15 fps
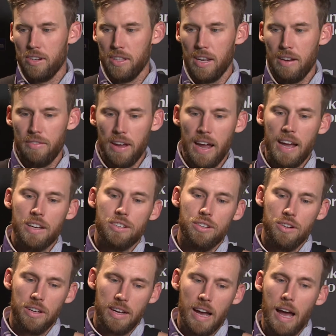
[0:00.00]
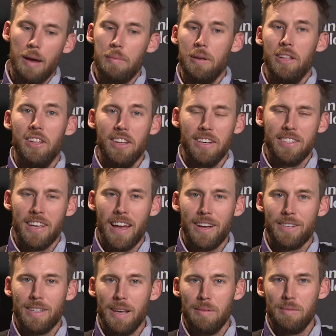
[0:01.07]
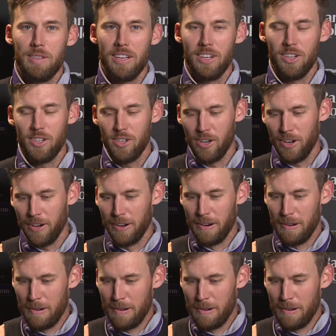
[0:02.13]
And then if I asked you to copy the exact same signature